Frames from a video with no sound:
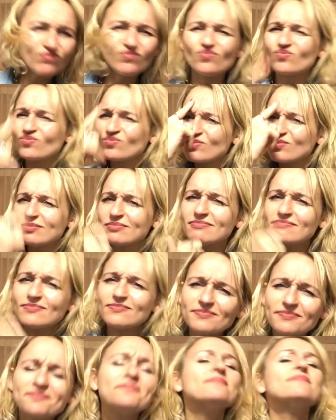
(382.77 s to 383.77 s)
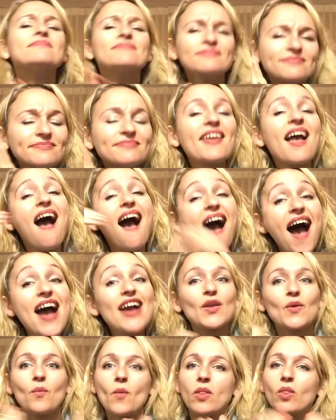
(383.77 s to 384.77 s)
And I had the support of my wonderful
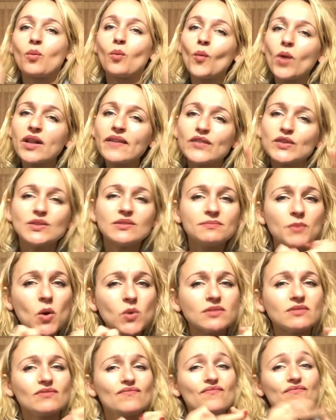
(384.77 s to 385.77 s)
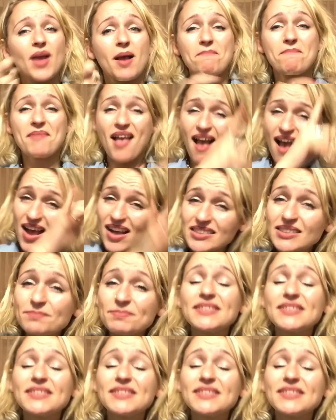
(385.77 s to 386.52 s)
husband, my friends,